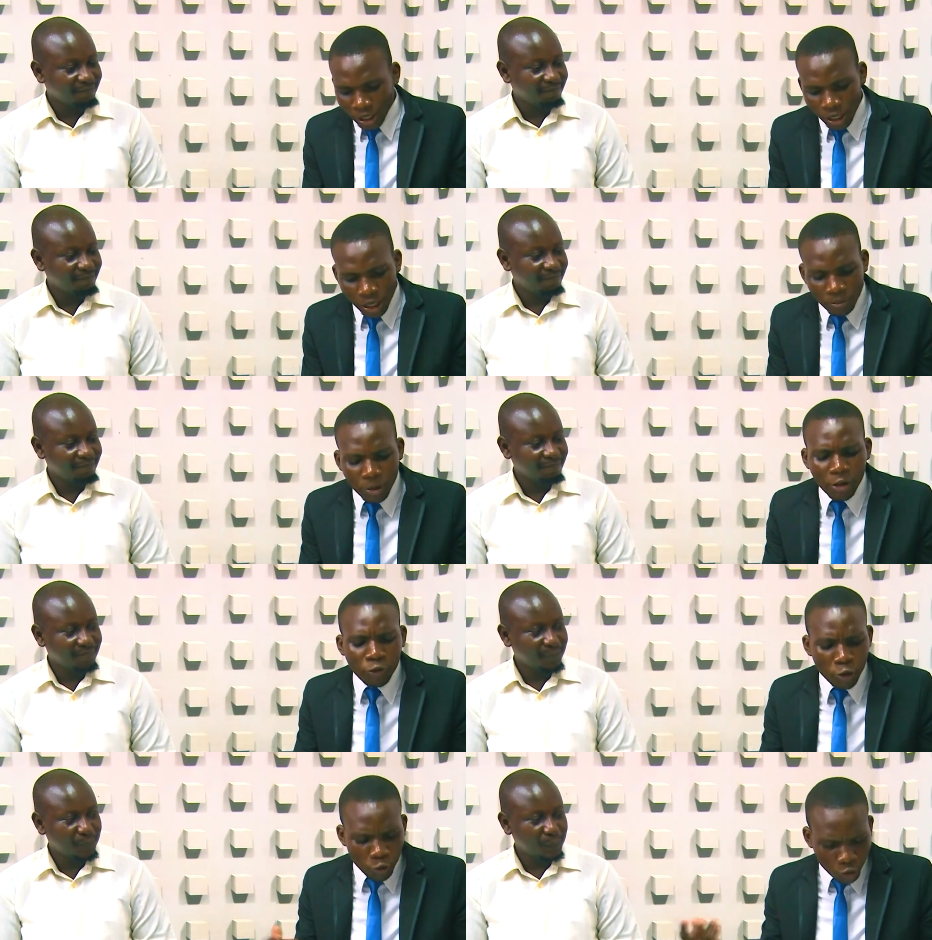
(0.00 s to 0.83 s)
Speaker 1: uh,
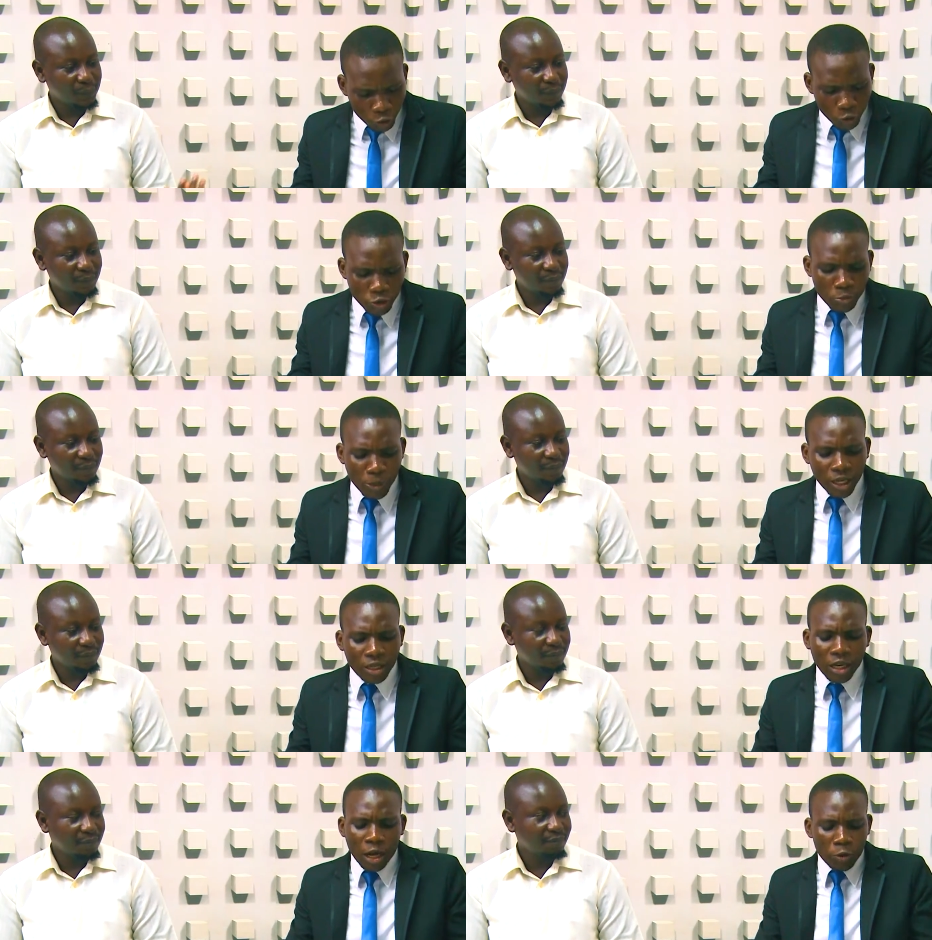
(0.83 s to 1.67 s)
if you were to
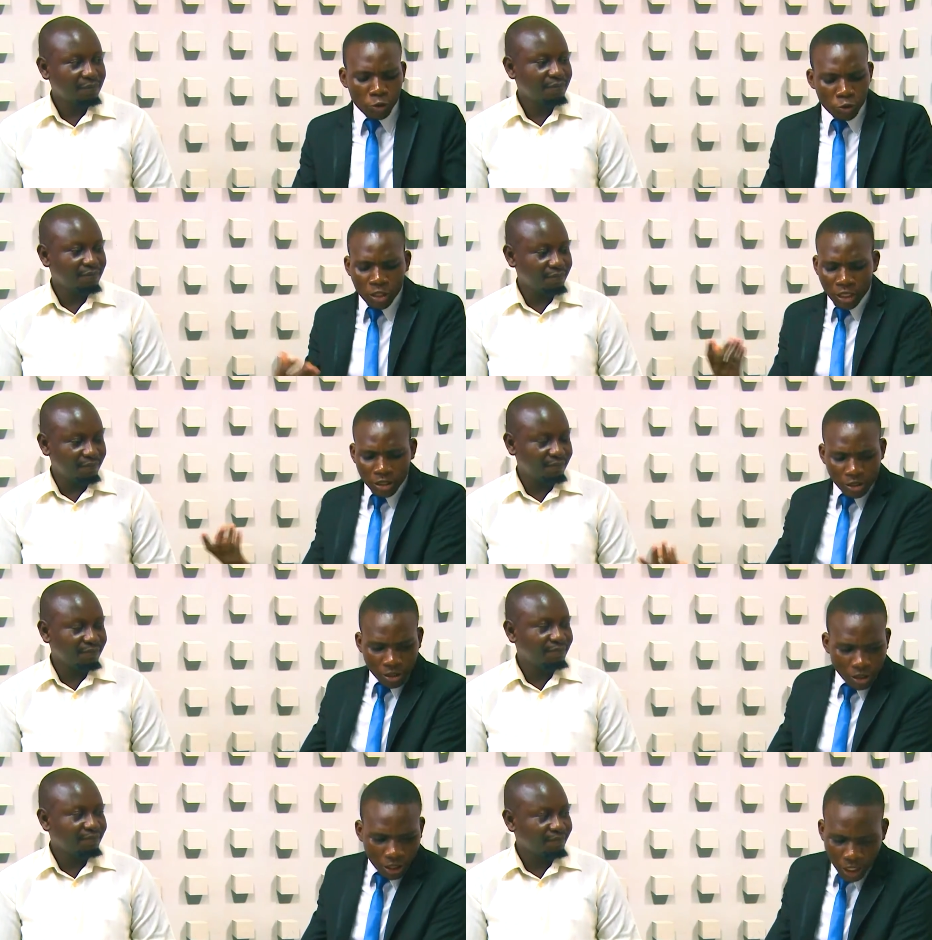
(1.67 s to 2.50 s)
speak now to the
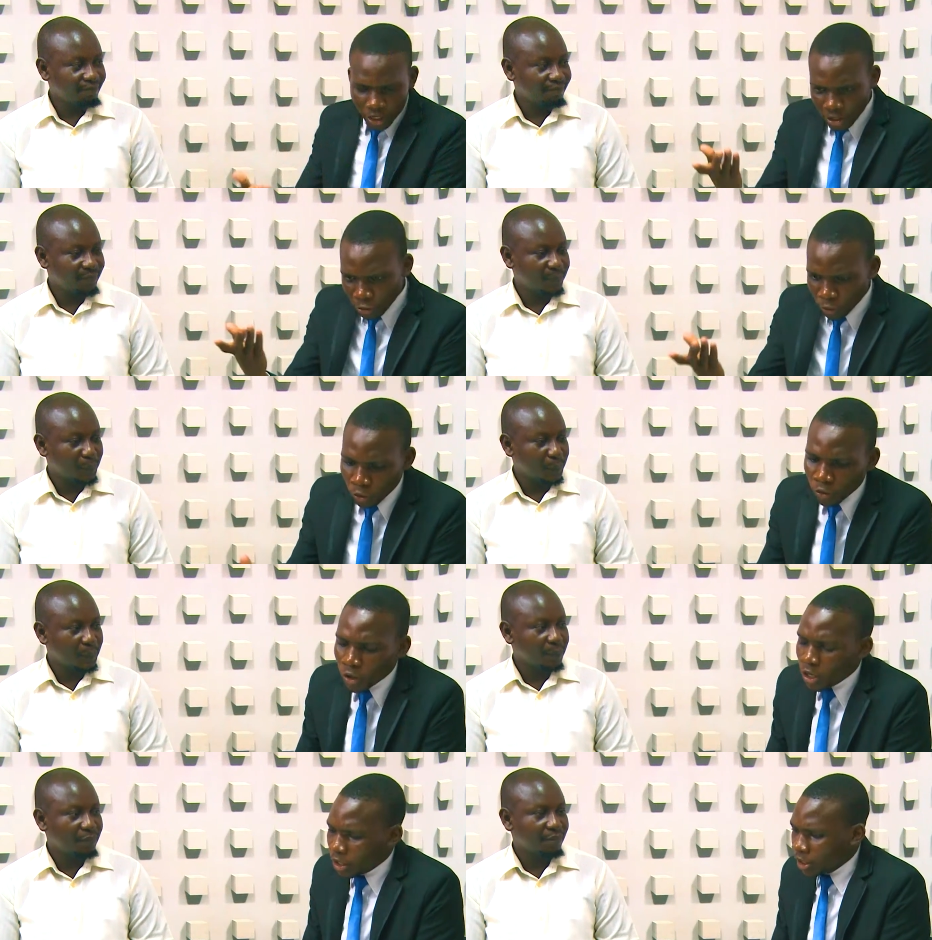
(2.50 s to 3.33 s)
kids you
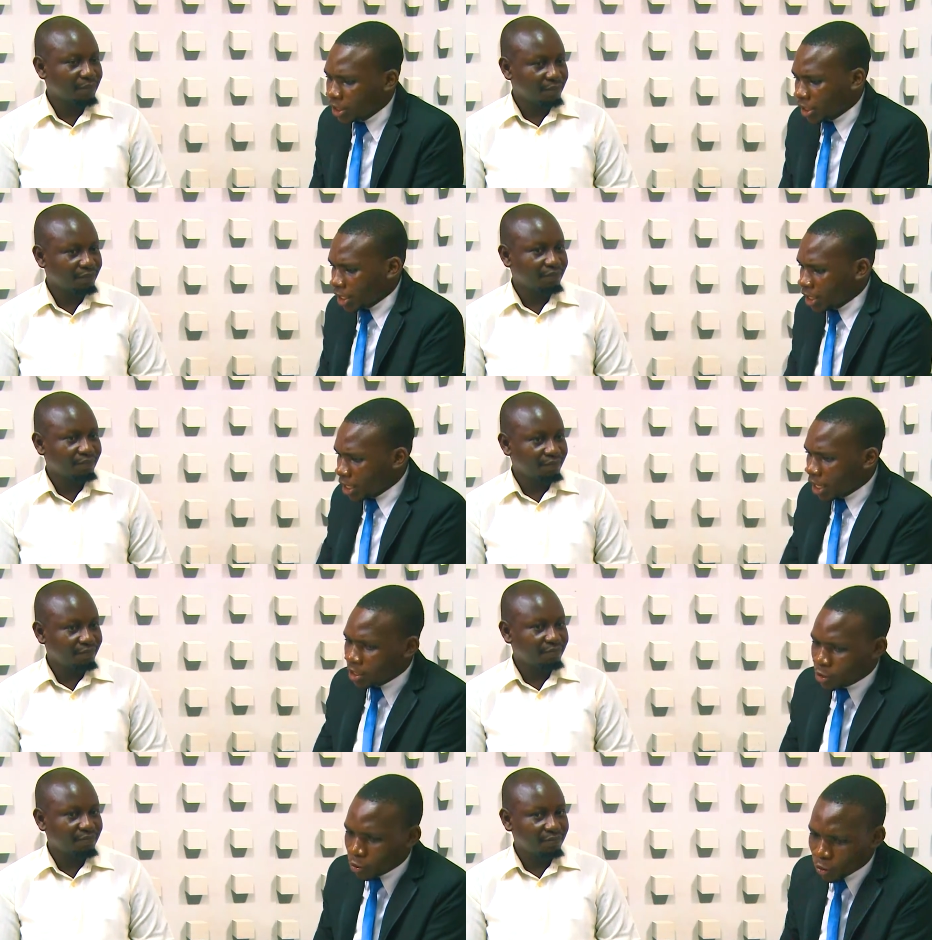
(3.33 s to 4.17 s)
know yesterday
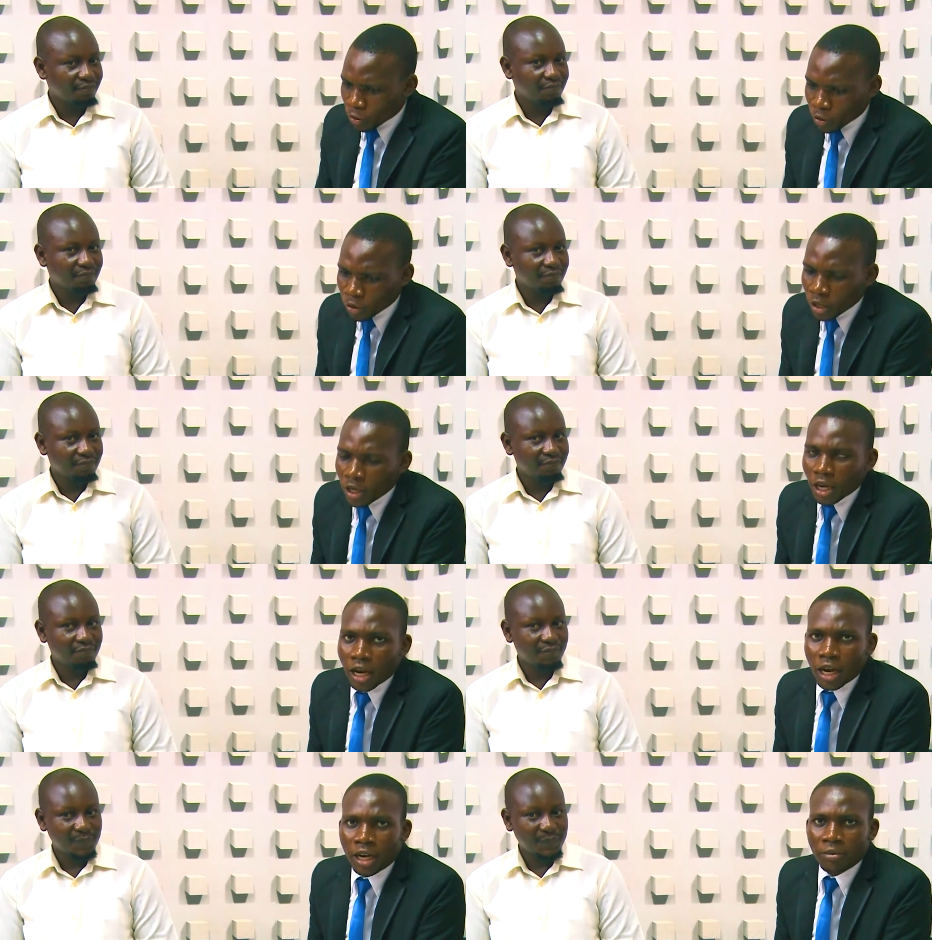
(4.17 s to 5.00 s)
i saw
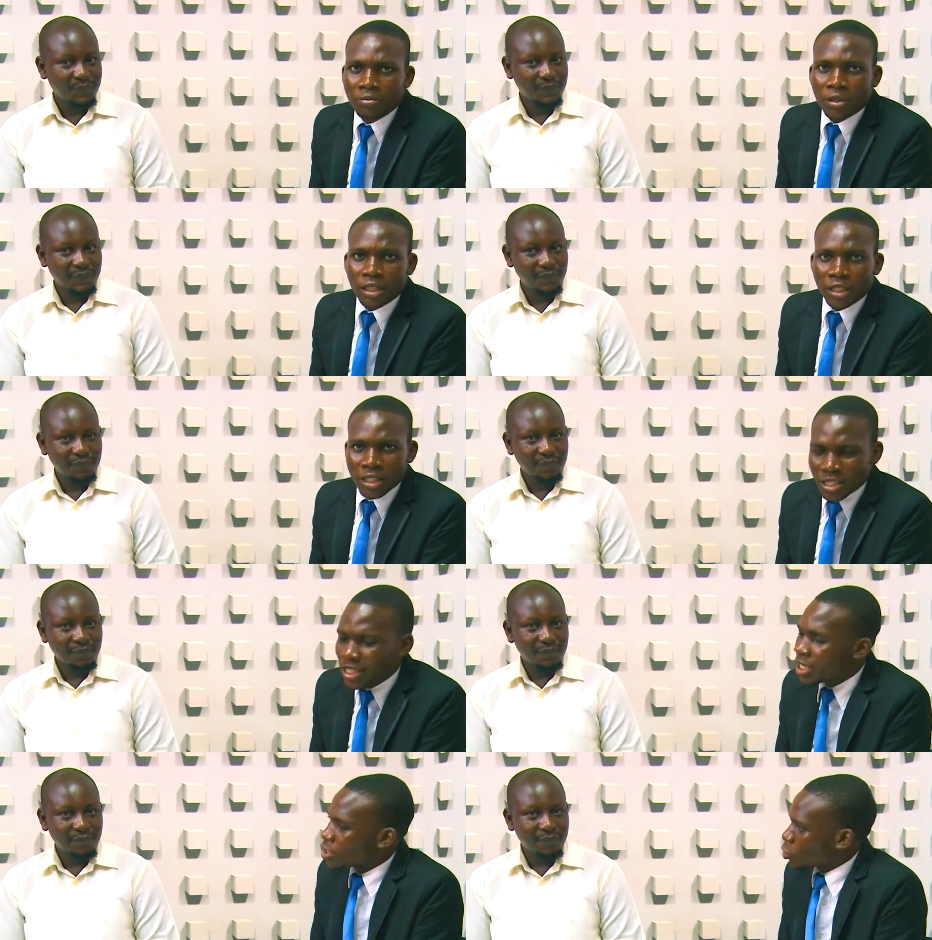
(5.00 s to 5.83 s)
um, the
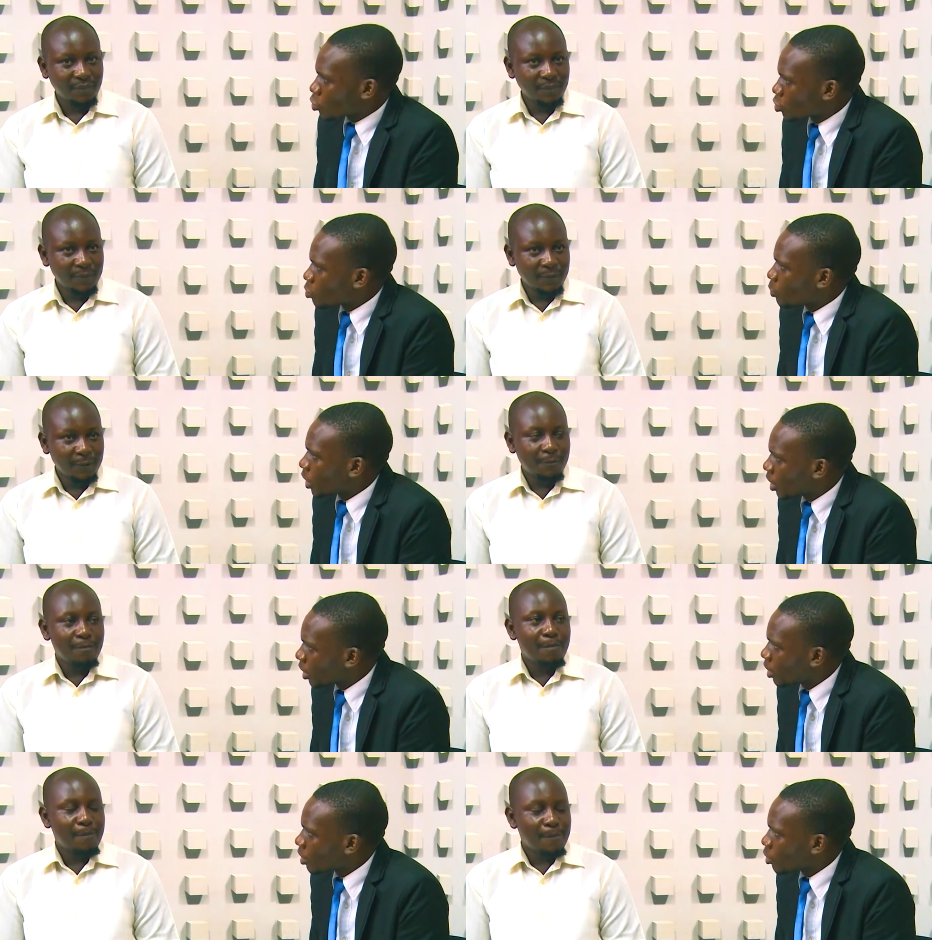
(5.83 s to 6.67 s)
cs also
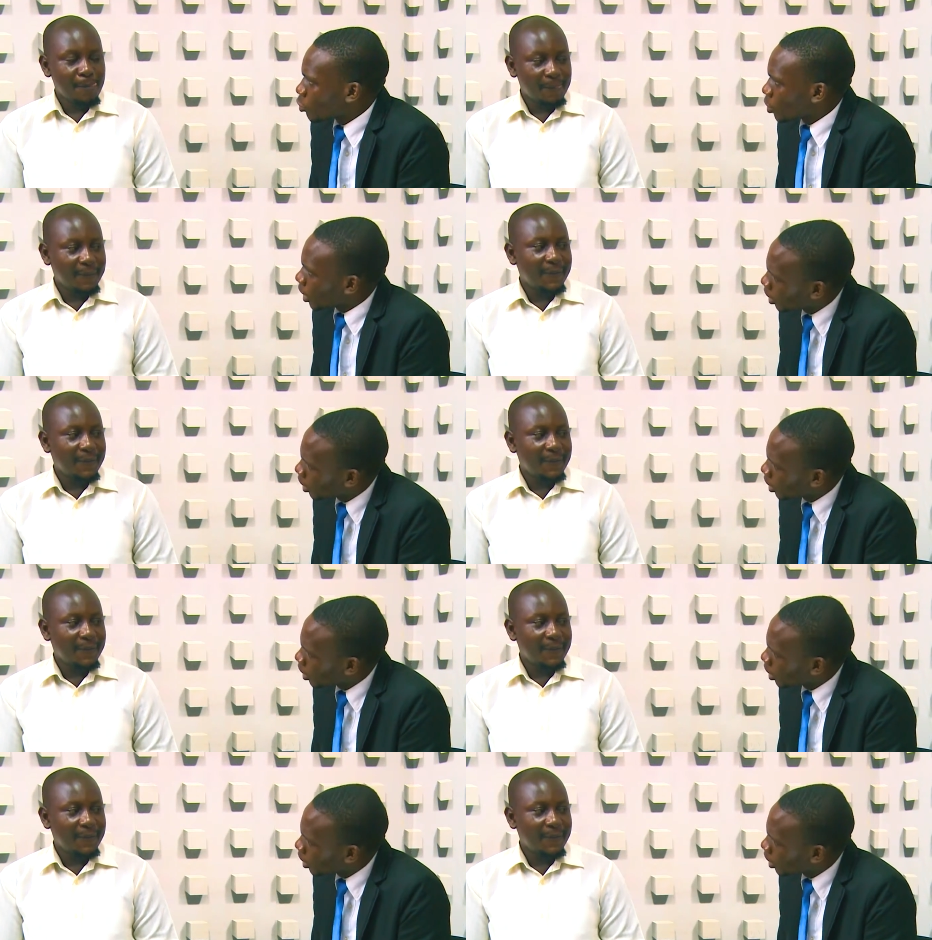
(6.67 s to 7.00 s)
speaking to the